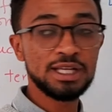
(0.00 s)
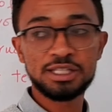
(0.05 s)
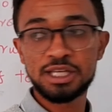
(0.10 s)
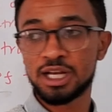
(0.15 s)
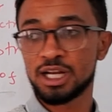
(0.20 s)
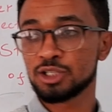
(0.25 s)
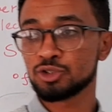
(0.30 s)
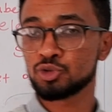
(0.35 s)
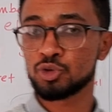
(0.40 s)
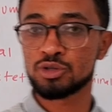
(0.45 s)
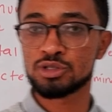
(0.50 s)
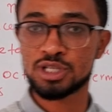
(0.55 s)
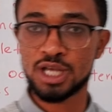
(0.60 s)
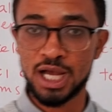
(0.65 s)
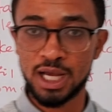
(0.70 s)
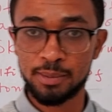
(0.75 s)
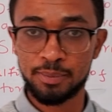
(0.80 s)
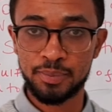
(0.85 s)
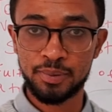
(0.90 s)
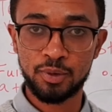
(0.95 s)
8
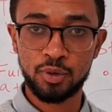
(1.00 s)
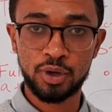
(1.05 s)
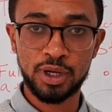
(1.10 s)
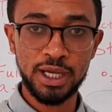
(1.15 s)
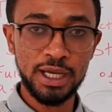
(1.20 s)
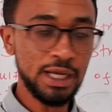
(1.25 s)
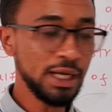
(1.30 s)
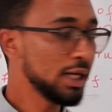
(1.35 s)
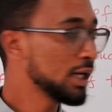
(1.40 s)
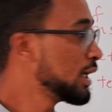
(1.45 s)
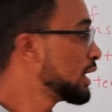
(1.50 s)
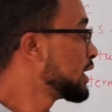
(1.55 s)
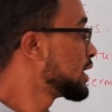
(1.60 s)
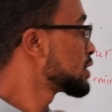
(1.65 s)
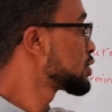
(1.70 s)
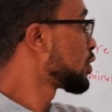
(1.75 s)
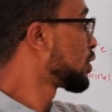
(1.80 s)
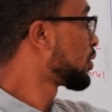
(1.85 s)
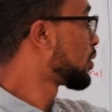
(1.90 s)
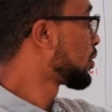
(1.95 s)
electrons up, okay?
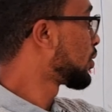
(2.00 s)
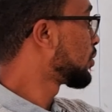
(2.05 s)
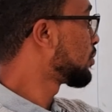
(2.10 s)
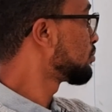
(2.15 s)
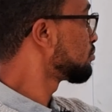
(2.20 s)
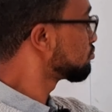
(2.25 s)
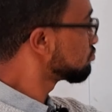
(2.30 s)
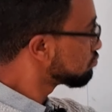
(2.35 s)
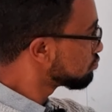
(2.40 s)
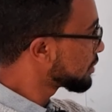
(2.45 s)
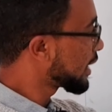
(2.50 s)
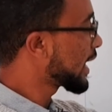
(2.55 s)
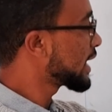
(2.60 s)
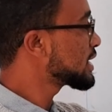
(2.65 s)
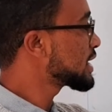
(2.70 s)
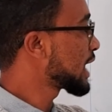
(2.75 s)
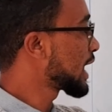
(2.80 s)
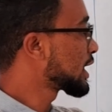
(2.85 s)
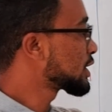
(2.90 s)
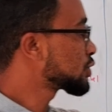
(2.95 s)
So
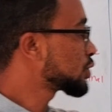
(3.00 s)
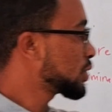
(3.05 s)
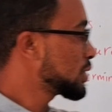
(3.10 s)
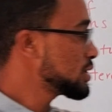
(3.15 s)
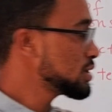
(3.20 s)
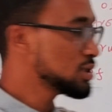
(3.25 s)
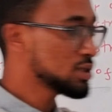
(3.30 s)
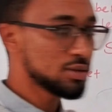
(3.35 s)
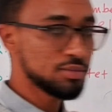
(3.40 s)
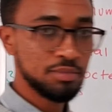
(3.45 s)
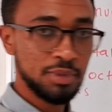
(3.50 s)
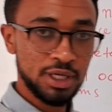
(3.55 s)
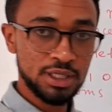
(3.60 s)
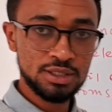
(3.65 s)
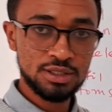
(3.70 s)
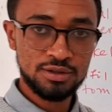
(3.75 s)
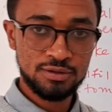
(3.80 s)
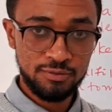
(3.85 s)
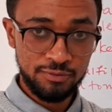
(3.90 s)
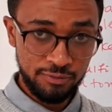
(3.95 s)
8 electrons
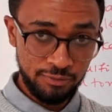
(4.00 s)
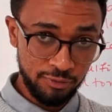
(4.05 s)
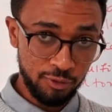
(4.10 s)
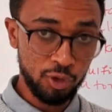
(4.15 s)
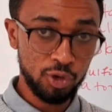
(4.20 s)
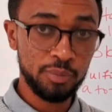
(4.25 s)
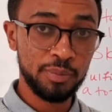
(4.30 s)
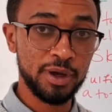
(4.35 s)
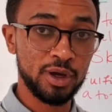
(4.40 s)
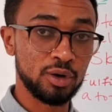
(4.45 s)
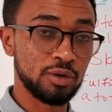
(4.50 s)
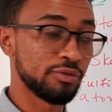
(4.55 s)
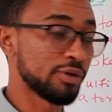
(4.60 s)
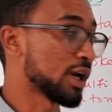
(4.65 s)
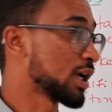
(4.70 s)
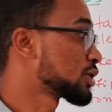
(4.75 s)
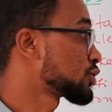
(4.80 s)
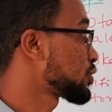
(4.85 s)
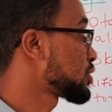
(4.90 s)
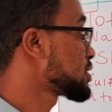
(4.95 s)
means 4 pair
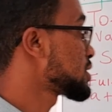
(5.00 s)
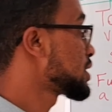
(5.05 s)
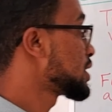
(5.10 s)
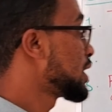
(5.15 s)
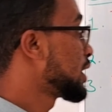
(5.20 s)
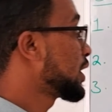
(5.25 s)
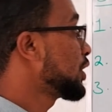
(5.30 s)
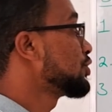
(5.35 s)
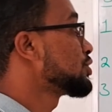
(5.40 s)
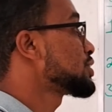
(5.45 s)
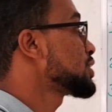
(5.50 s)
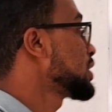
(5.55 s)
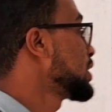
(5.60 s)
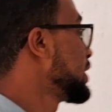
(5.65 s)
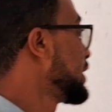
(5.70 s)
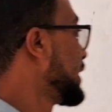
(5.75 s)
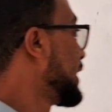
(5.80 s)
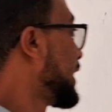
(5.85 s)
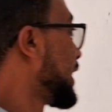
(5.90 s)
of electrons. Good.